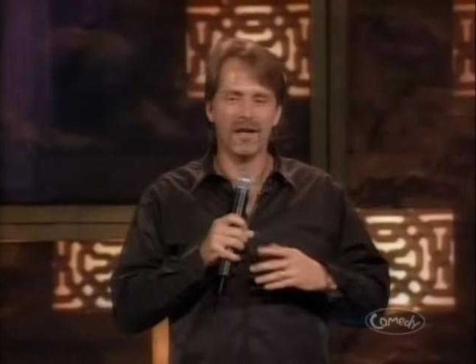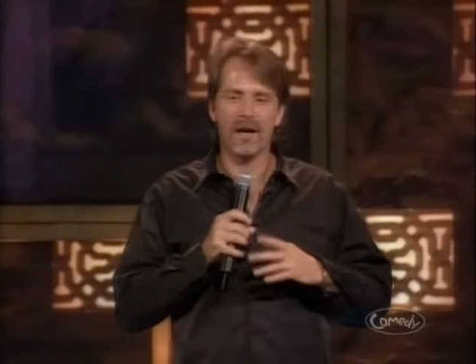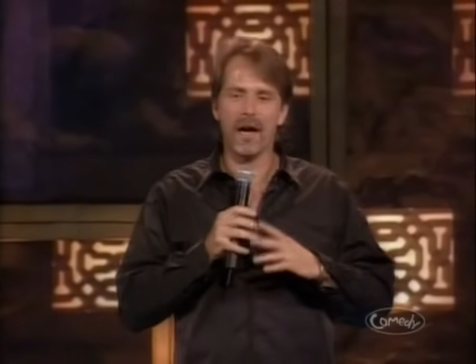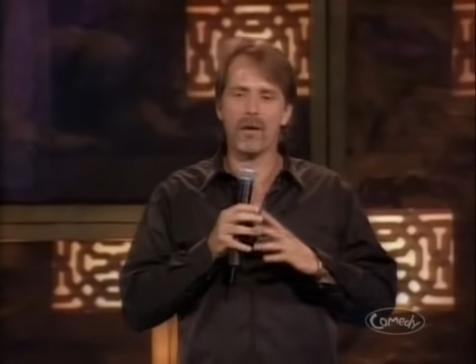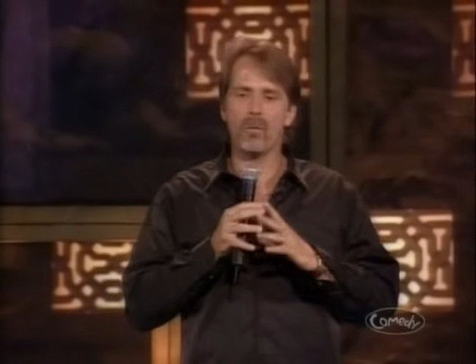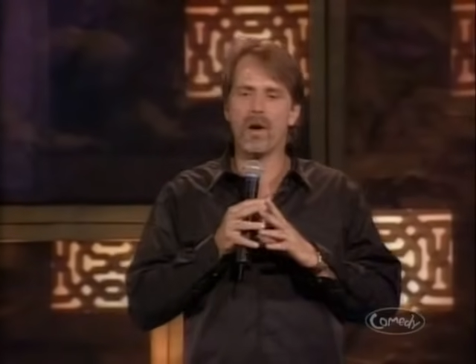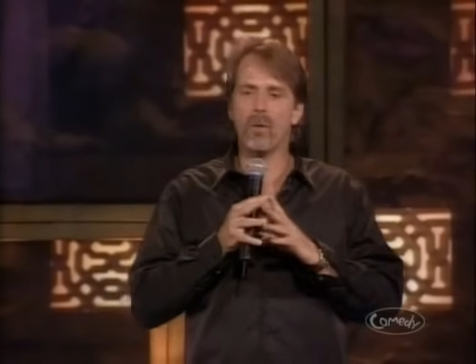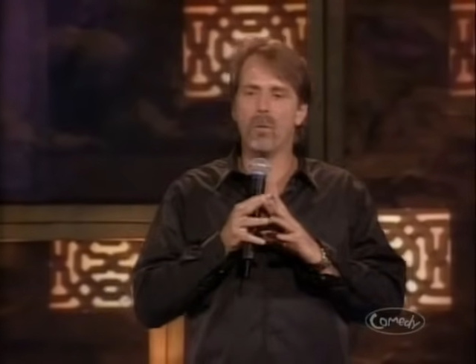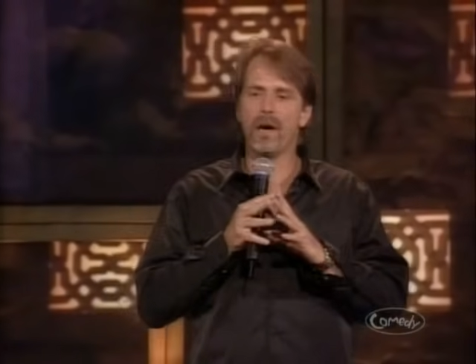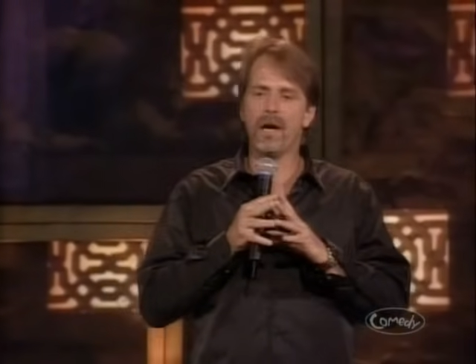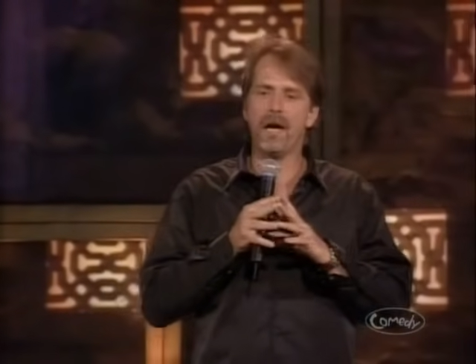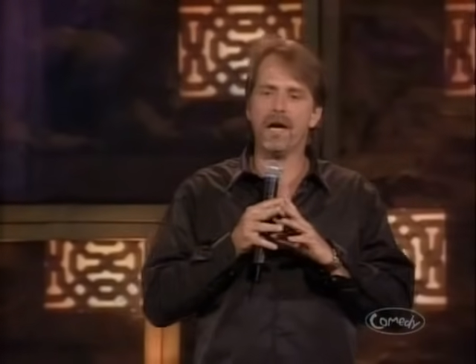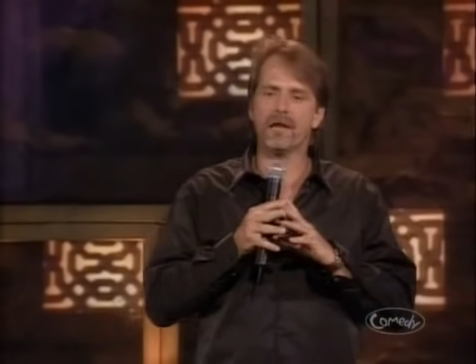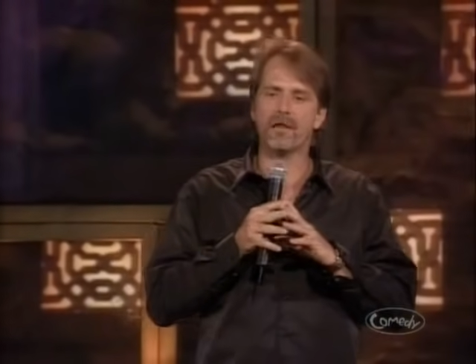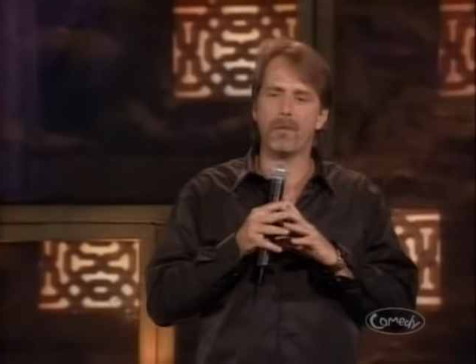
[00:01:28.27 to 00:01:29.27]
And when we
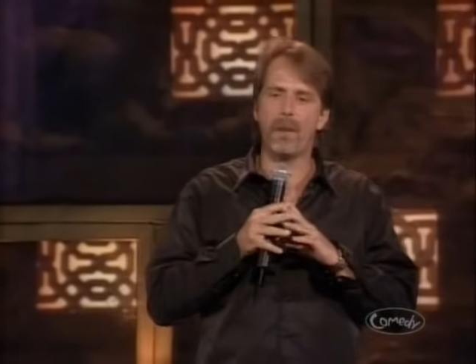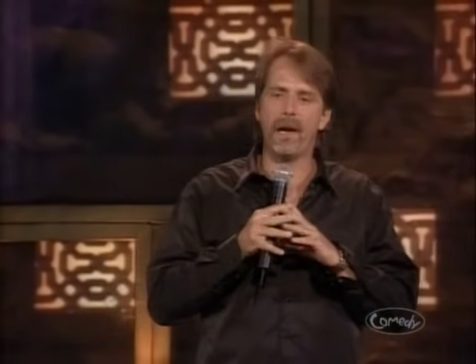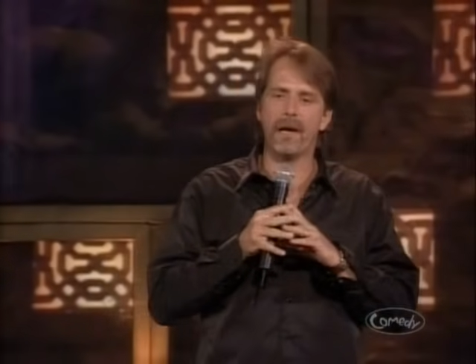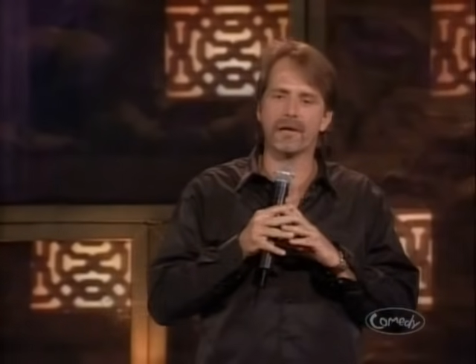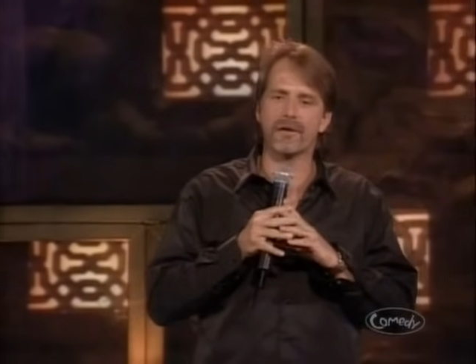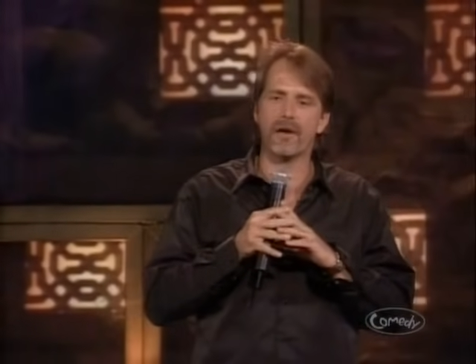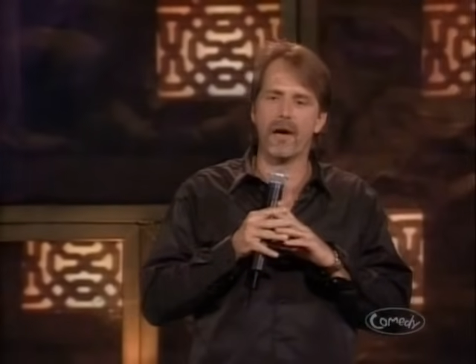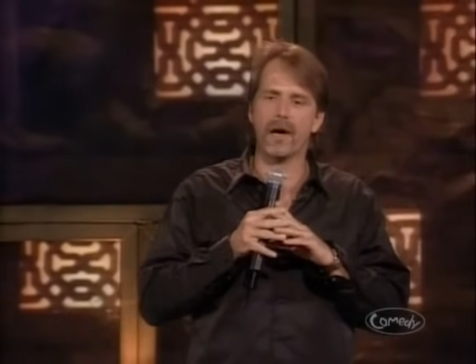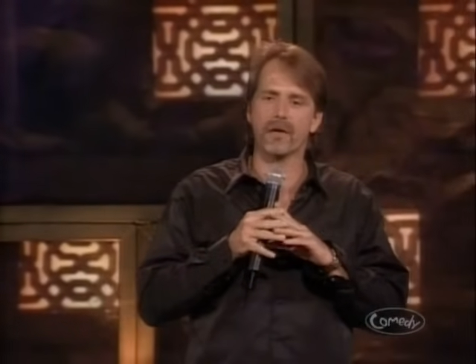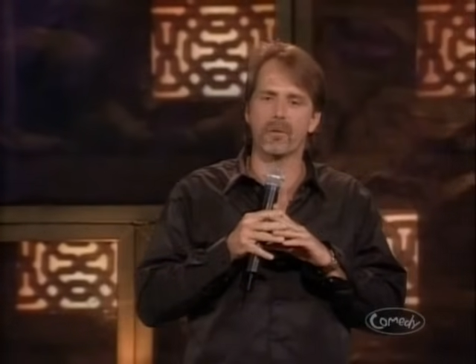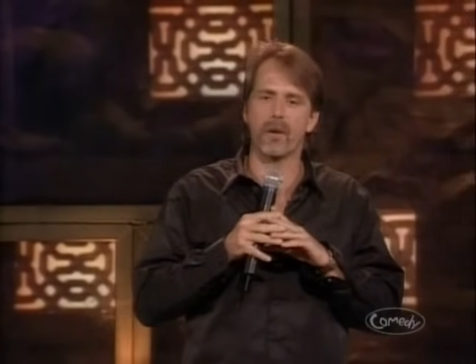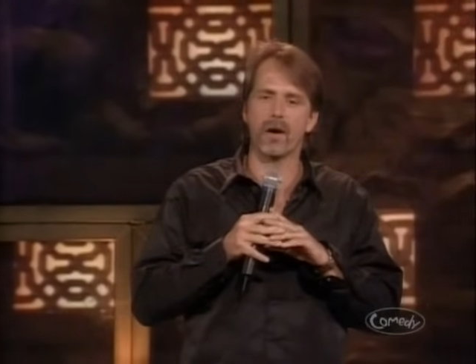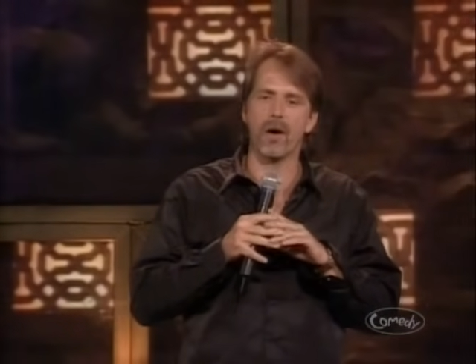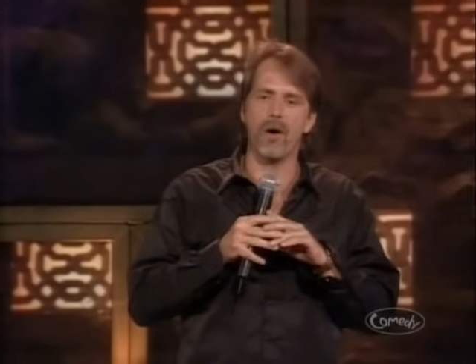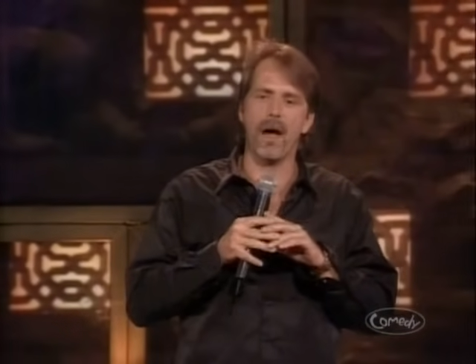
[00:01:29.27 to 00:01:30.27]
hit the pick six,
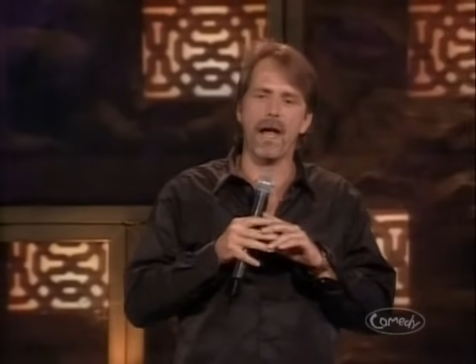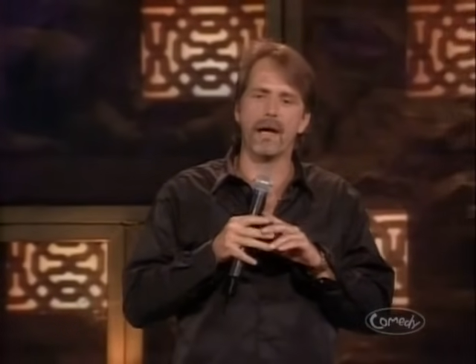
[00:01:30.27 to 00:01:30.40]
we're going to